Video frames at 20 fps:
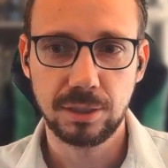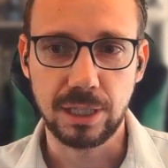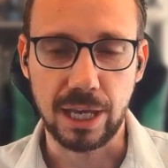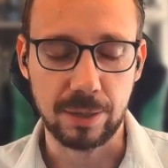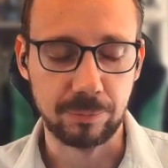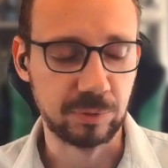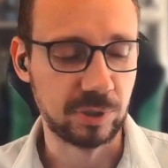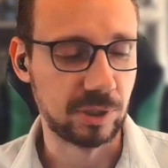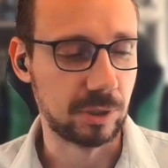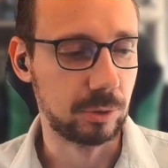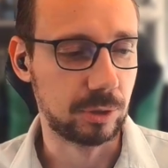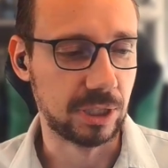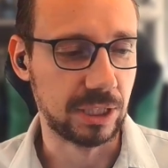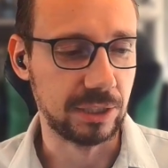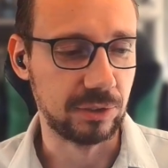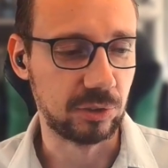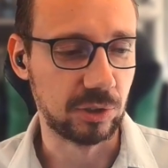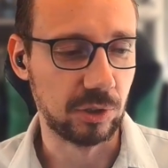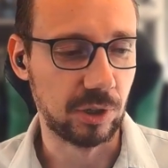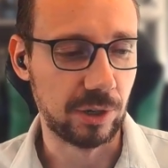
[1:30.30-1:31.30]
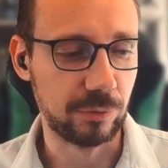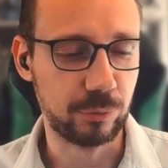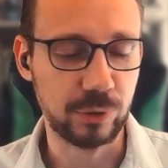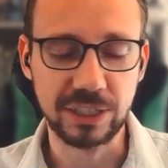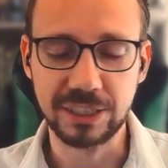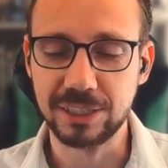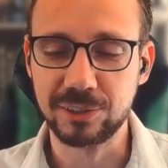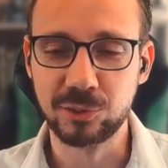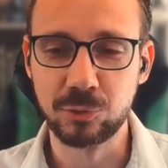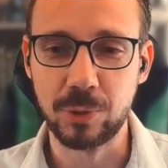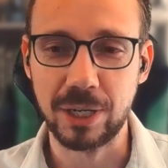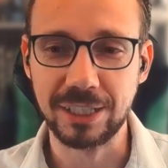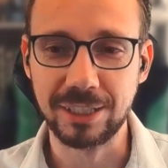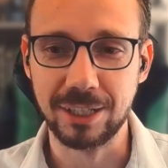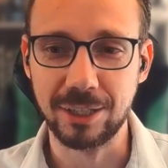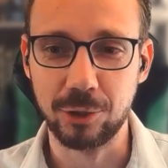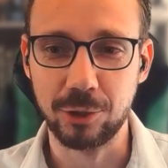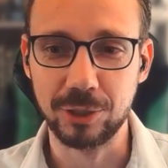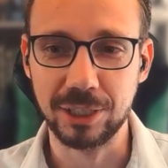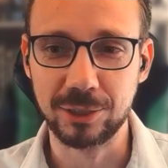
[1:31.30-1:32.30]
Absolutely. So I think that's quite a
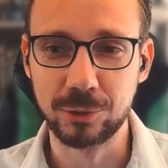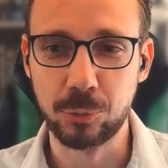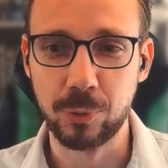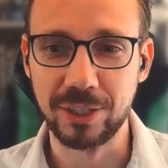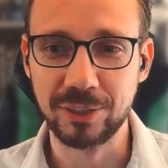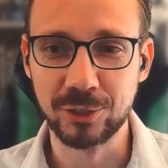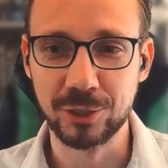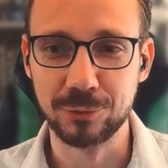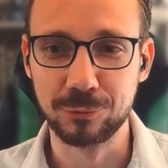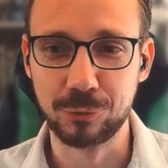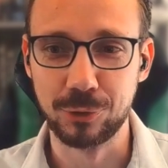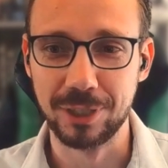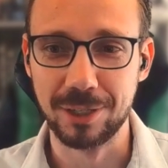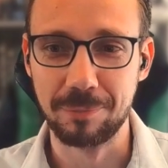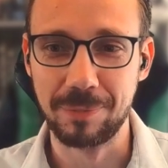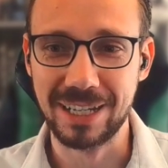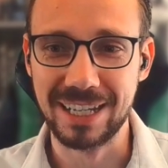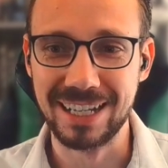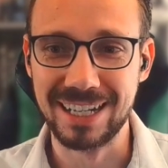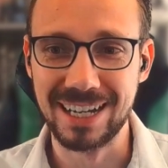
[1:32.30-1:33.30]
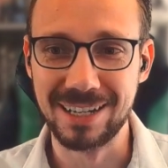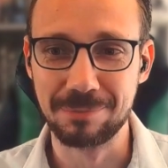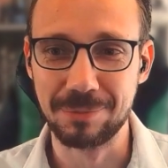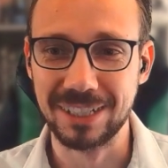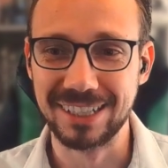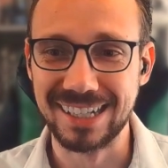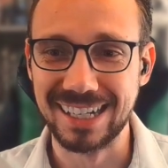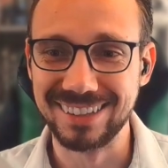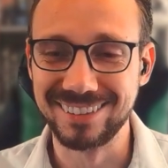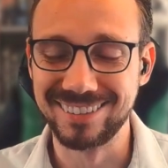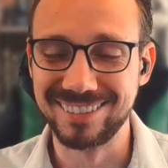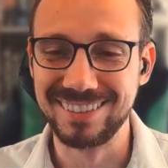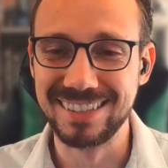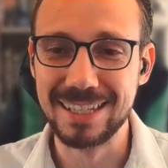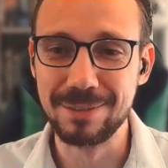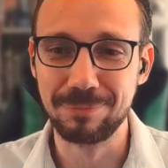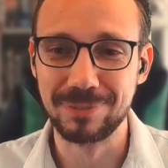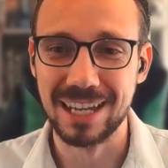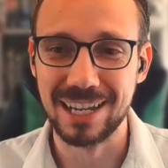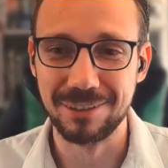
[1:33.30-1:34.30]
loaded question for the beginning, but let's
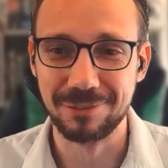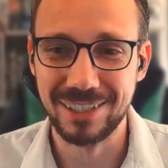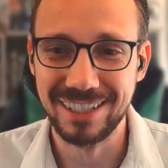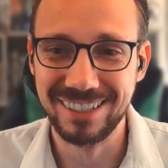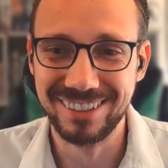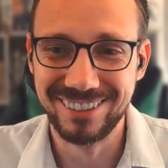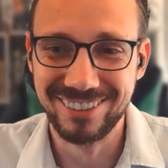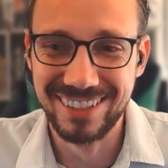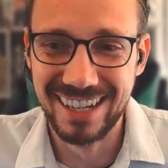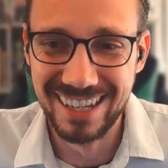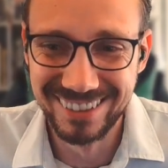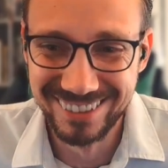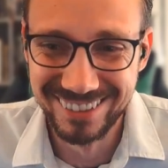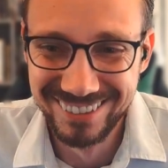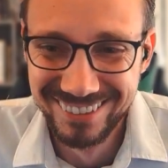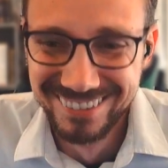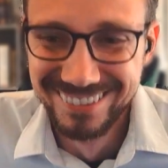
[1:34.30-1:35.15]
deep dive into that